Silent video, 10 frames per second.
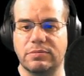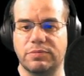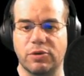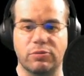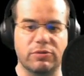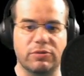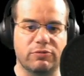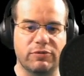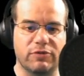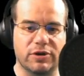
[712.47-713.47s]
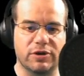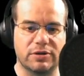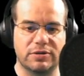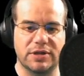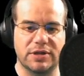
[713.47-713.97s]
But we've got a
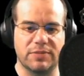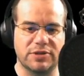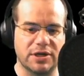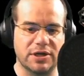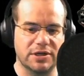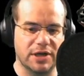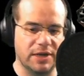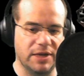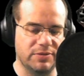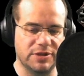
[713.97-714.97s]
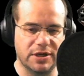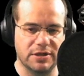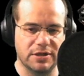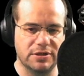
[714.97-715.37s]
10% and an 8%.